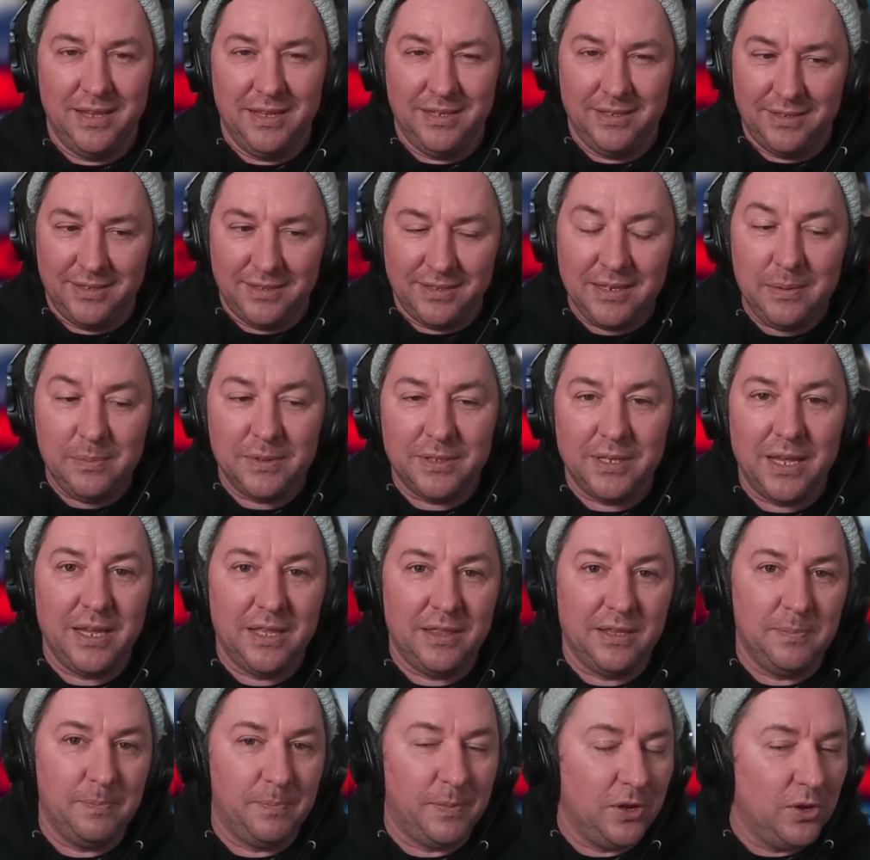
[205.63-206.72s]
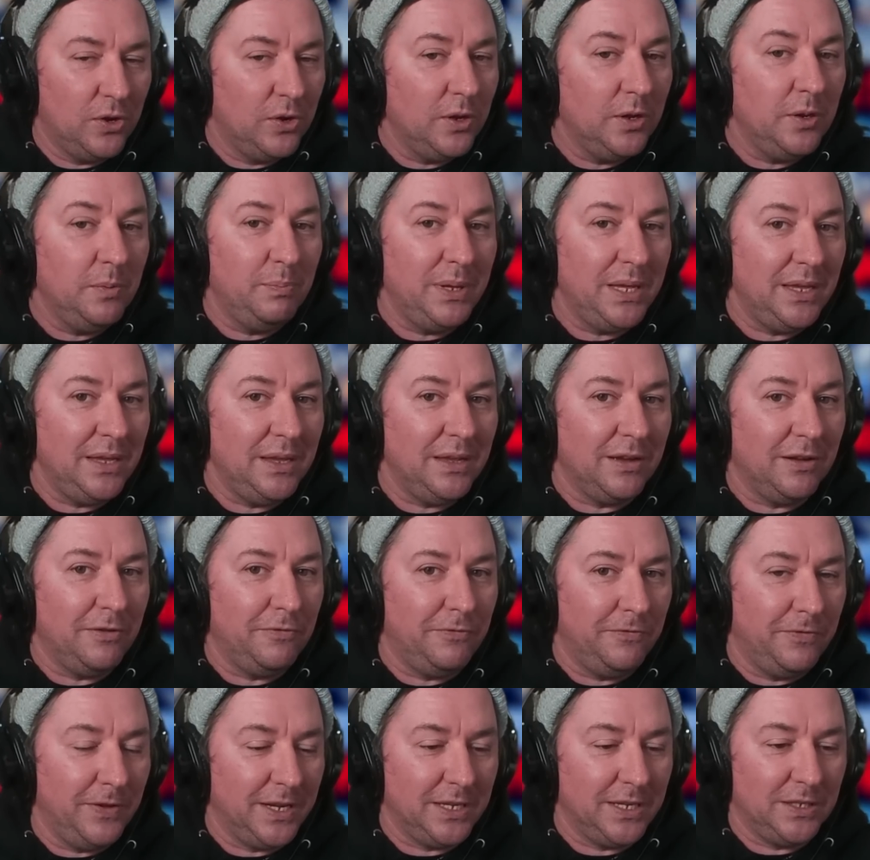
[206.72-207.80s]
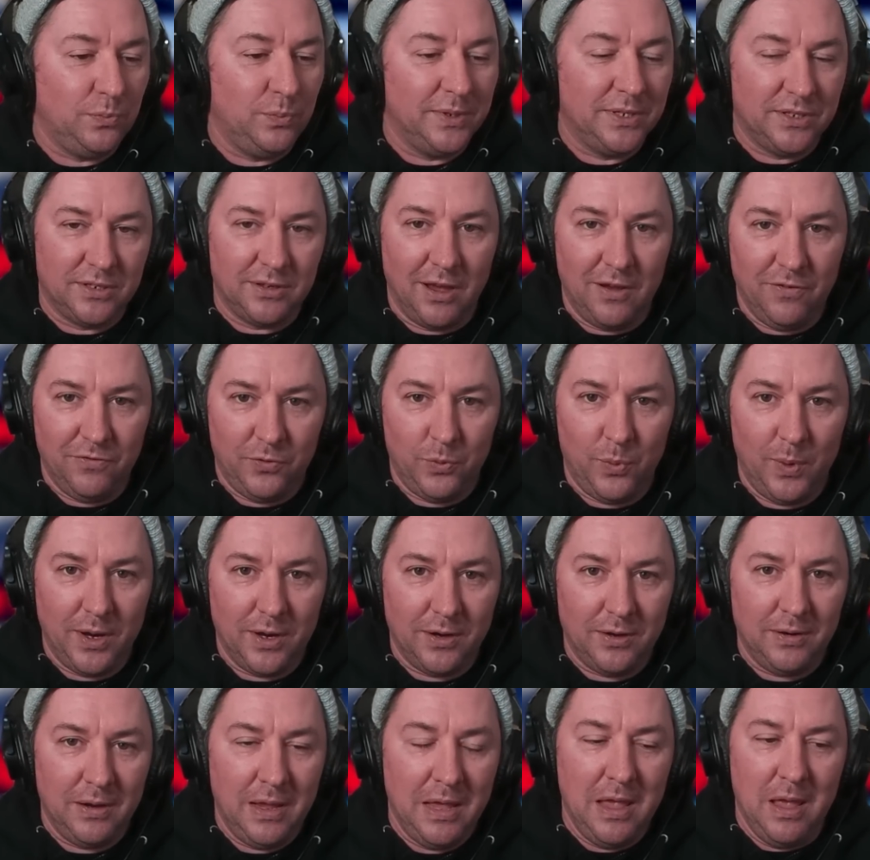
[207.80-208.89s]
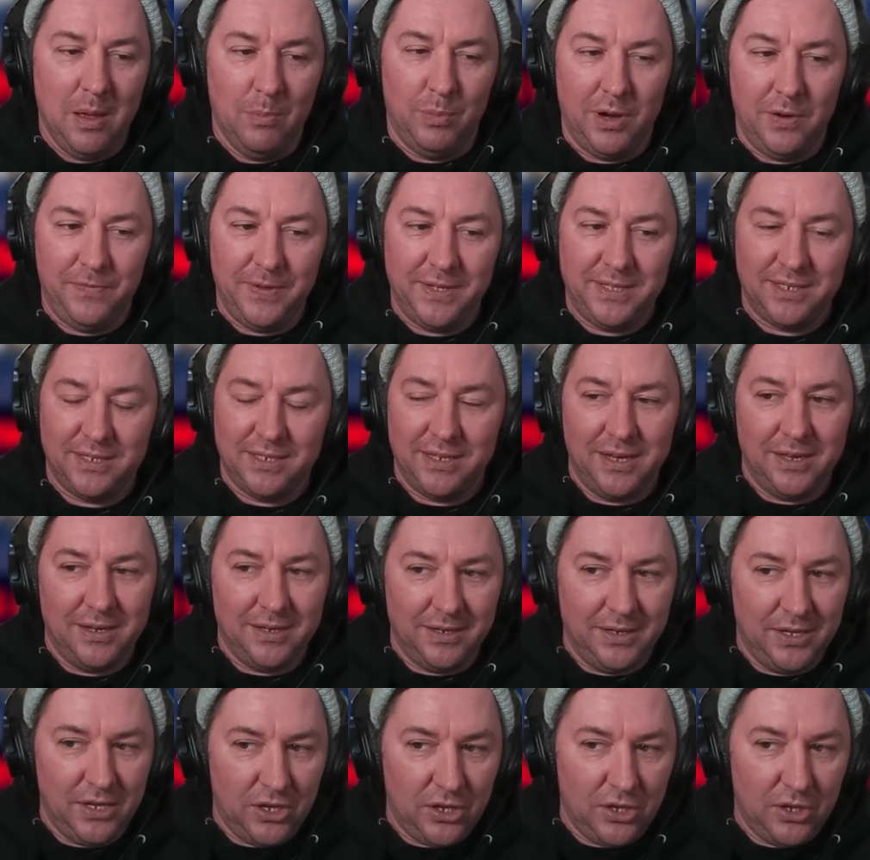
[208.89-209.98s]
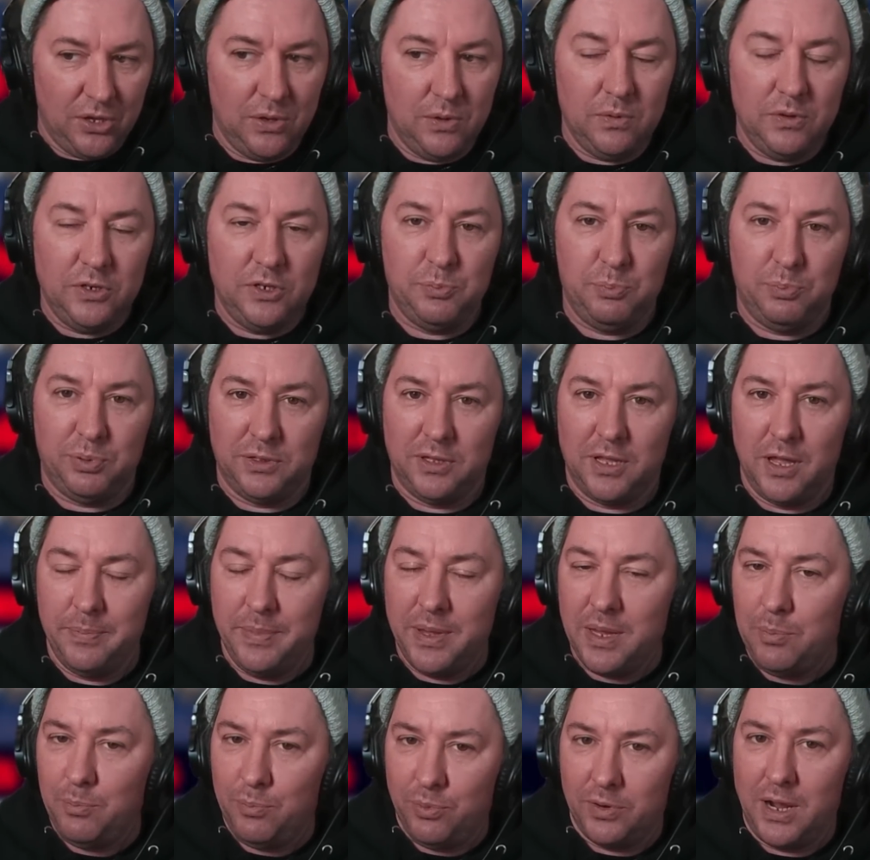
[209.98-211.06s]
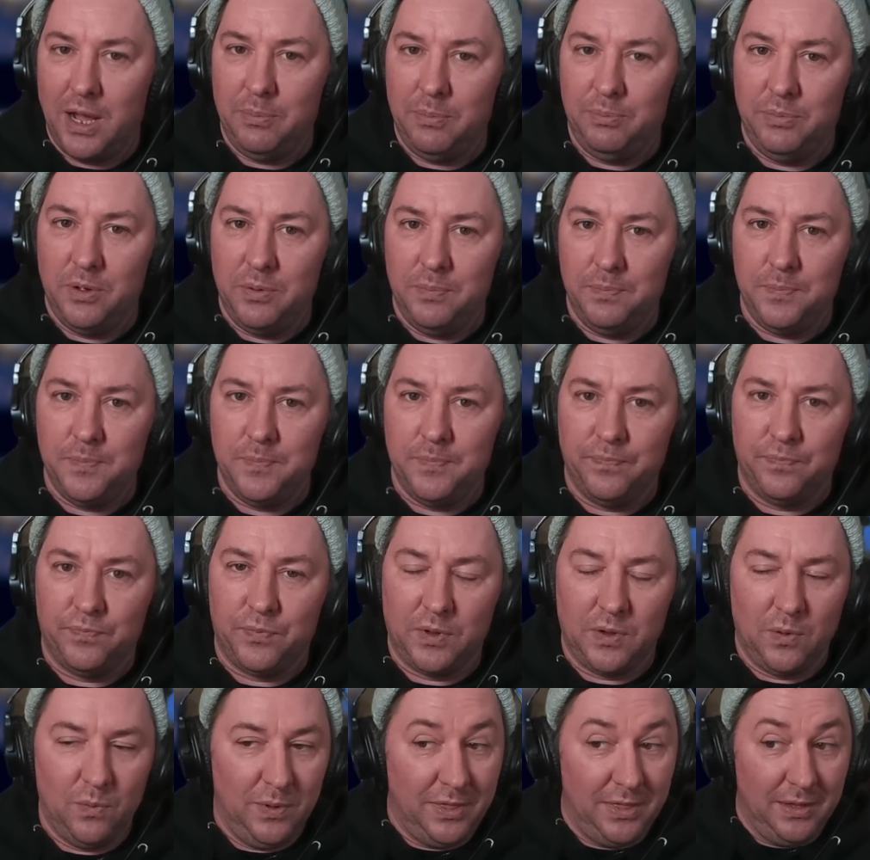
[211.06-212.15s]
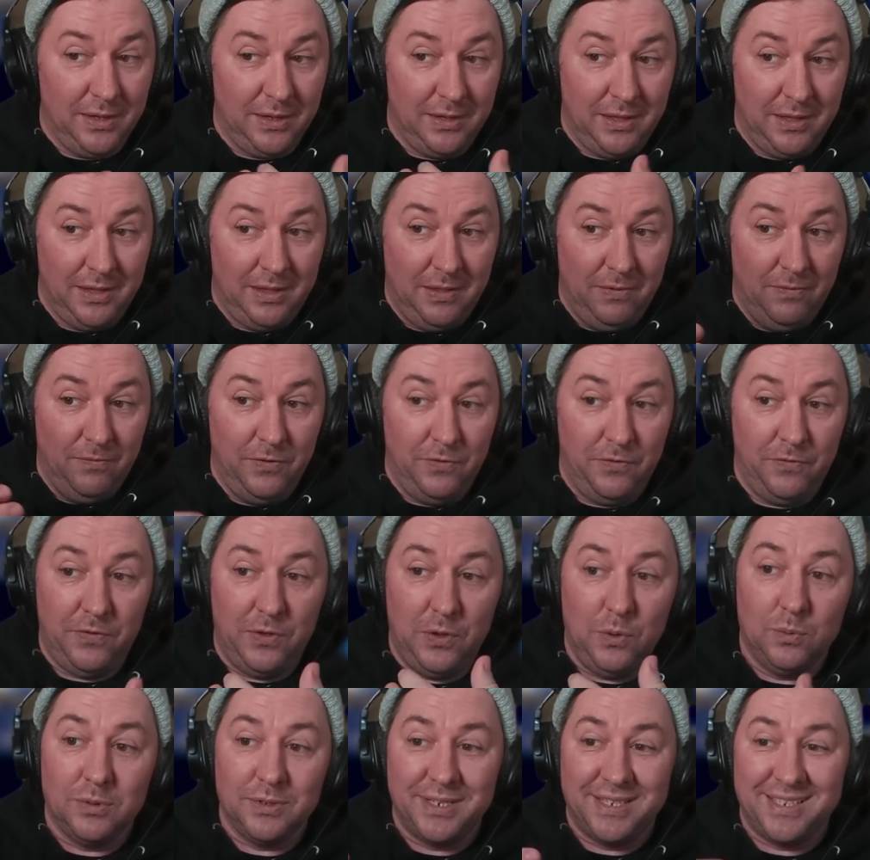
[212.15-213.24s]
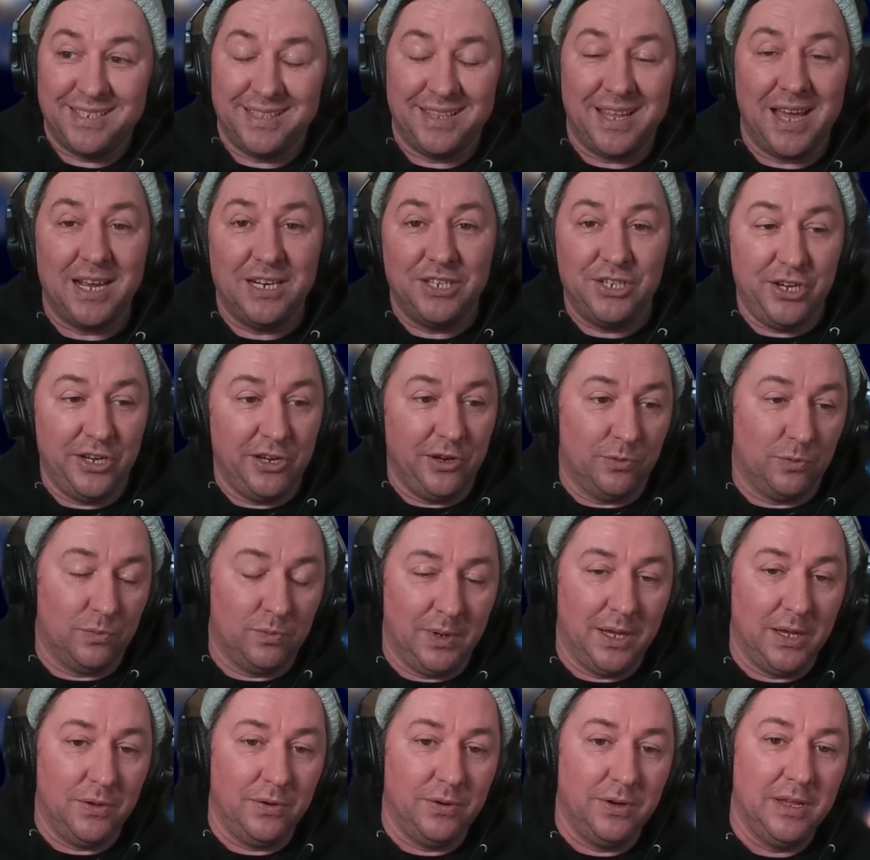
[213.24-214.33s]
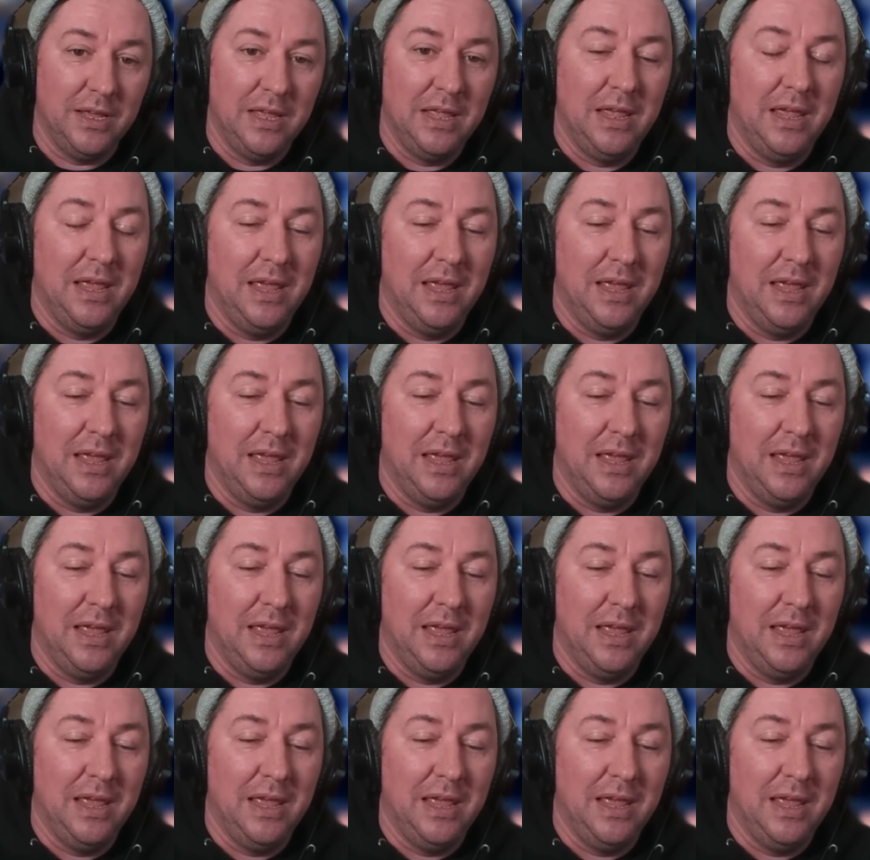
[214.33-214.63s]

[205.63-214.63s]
It seems like it could be a fix with software, but if it's a huge plumbing problem with the the fuel sloshing around